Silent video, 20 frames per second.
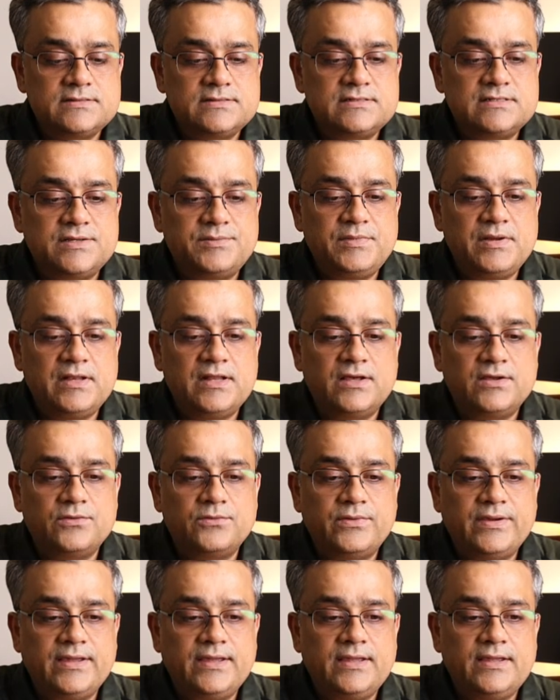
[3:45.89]
Similar
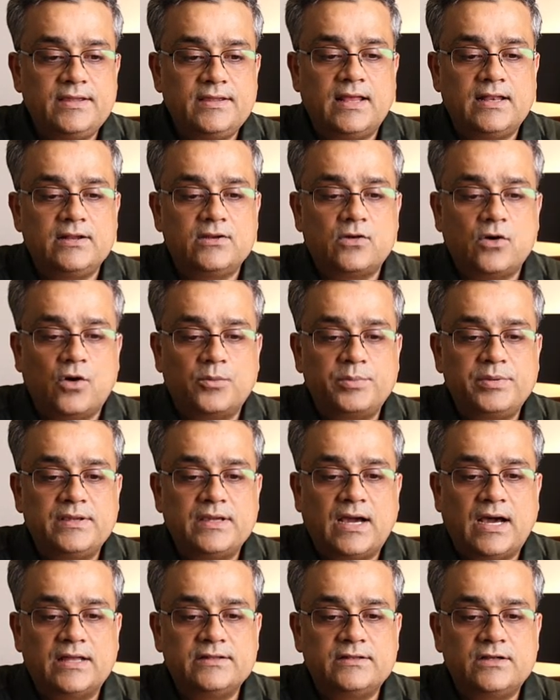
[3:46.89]
way, I'll
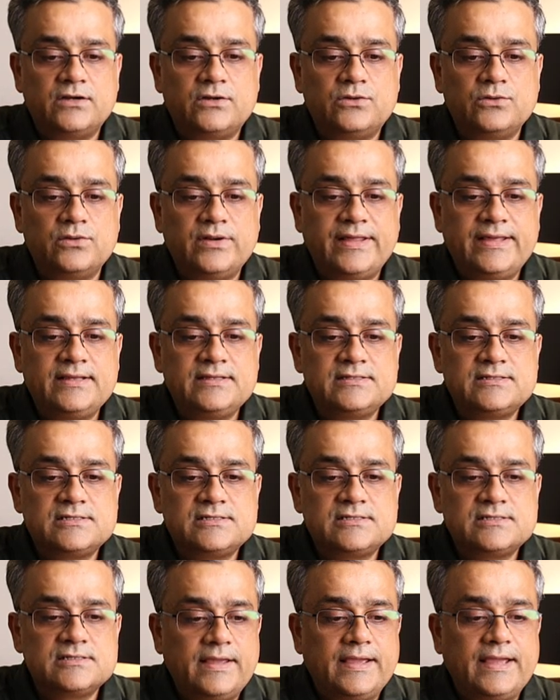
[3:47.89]
copy other two
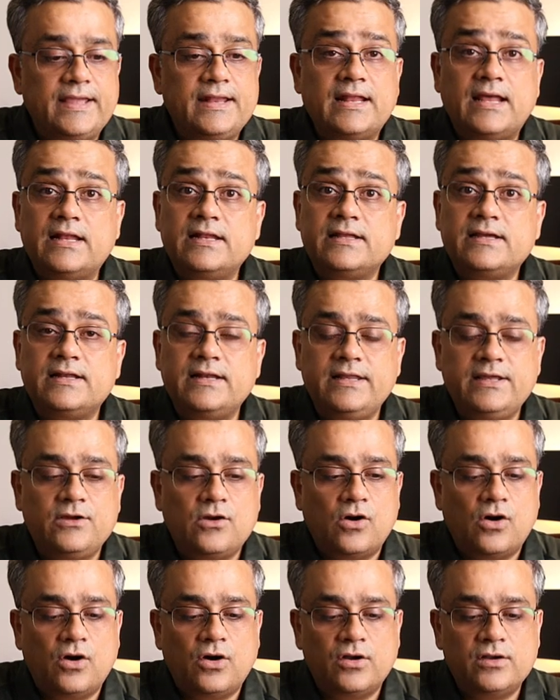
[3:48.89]
links. Again, I'll
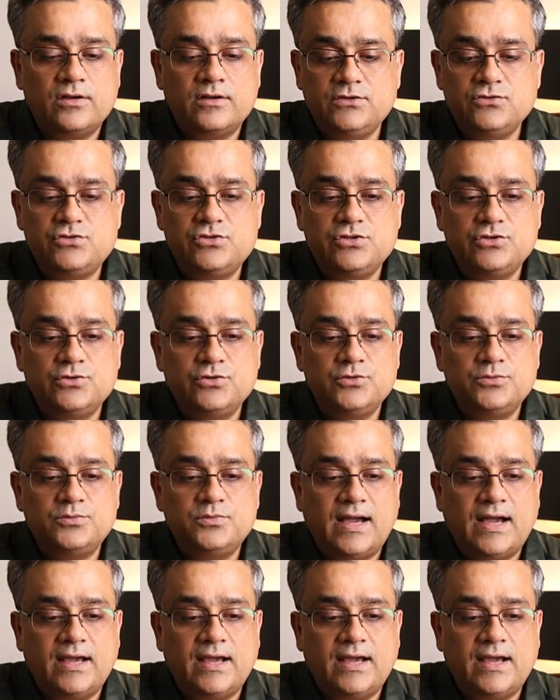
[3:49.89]
click on YouTube.